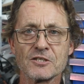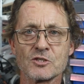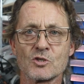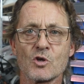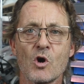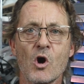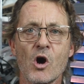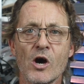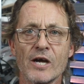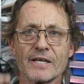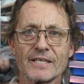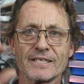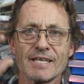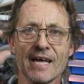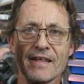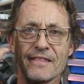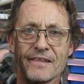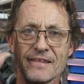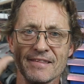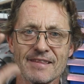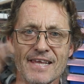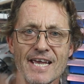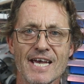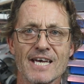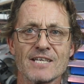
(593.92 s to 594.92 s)
aside another
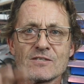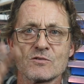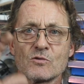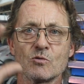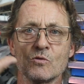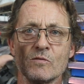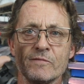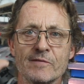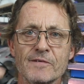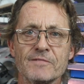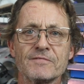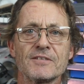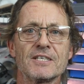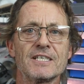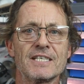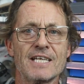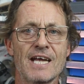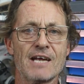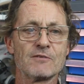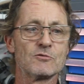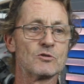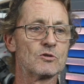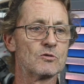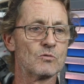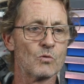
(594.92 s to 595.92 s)
$1,000 or
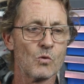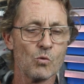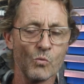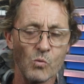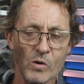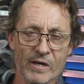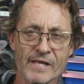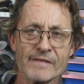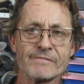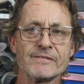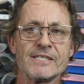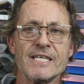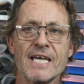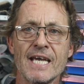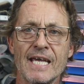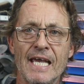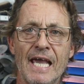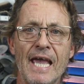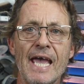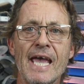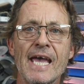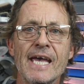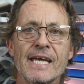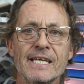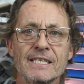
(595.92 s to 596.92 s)
$1,500 or whatever you
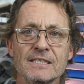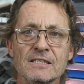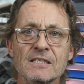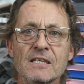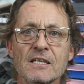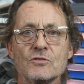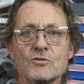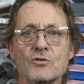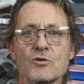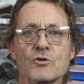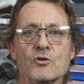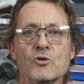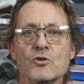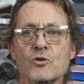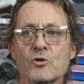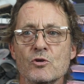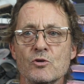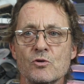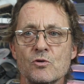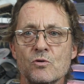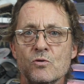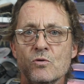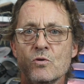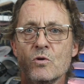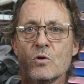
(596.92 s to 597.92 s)
can
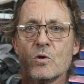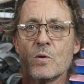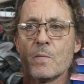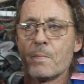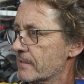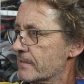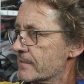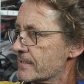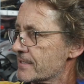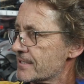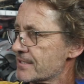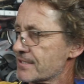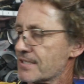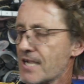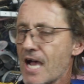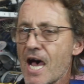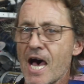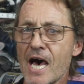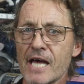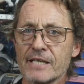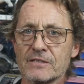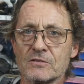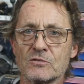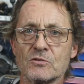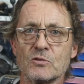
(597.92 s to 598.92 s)
to
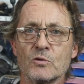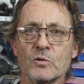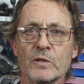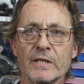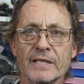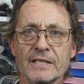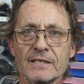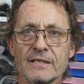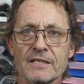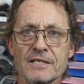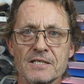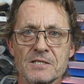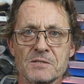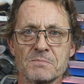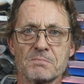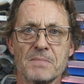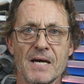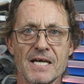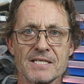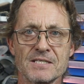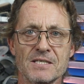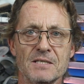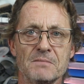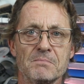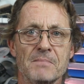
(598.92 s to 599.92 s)
start doing these
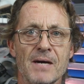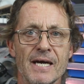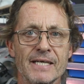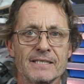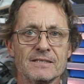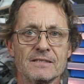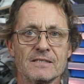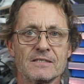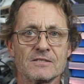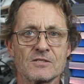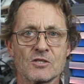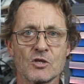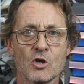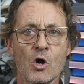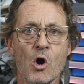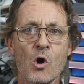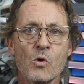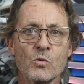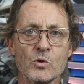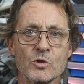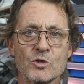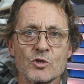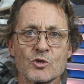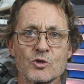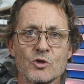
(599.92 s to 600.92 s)
basic maintenance, and I
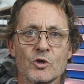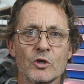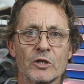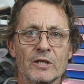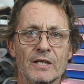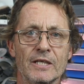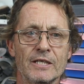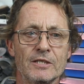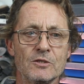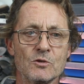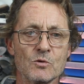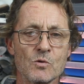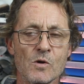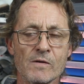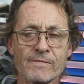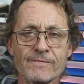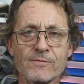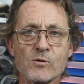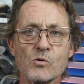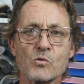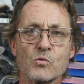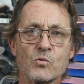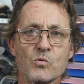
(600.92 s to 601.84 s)
would certainly do a full